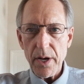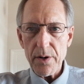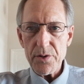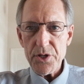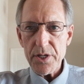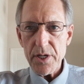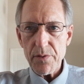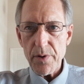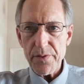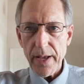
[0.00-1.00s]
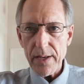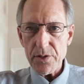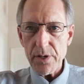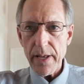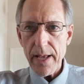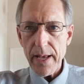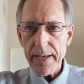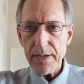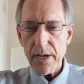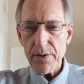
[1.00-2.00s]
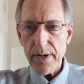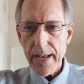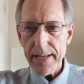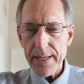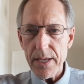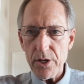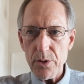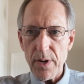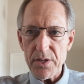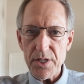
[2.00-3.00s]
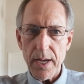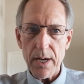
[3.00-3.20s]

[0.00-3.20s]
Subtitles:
$163,880 US.